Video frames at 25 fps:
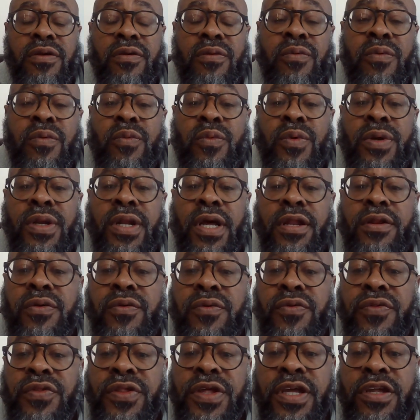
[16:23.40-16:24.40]
when I knew
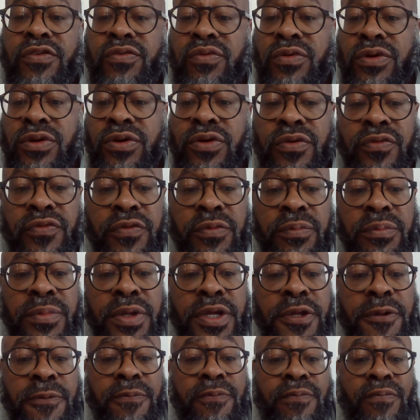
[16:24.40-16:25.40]
things were good for
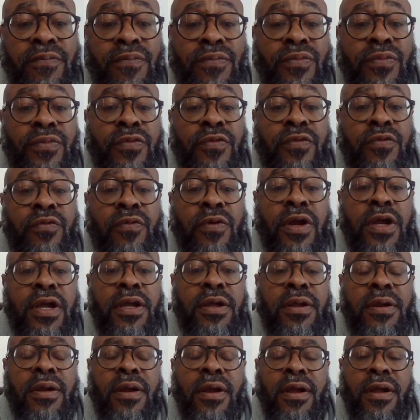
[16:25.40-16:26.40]
me,
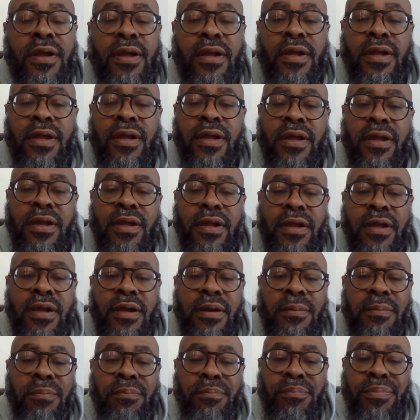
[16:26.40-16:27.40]
right?
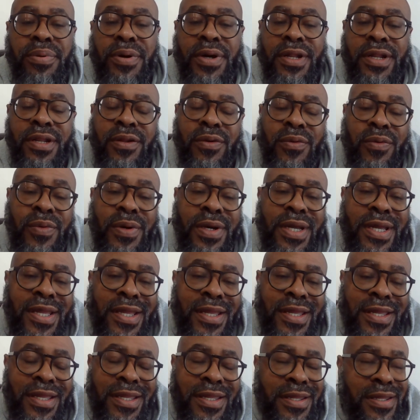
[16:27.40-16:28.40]
But in a
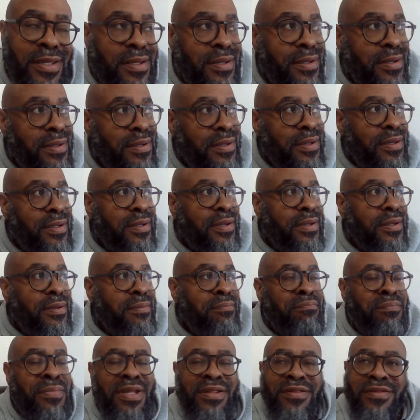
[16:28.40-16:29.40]
way,
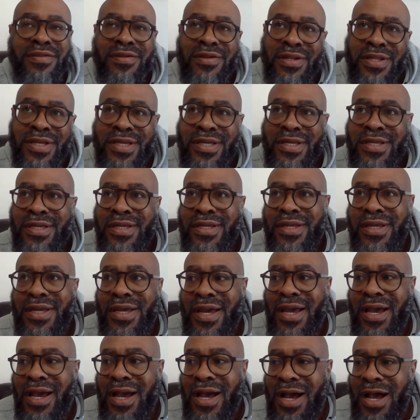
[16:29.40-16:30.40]
mentally,
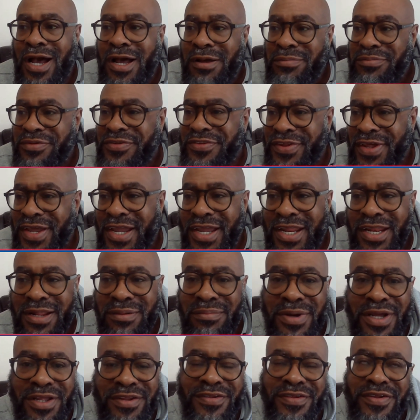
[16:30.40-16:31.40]
I'm saying to
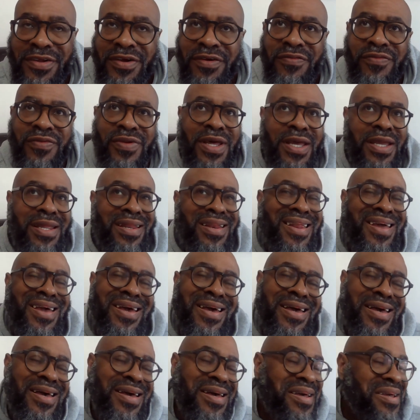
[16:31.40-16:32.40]
myself, like,
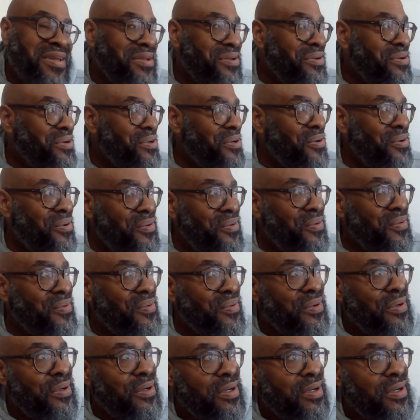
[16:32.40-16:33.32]
nah, you know,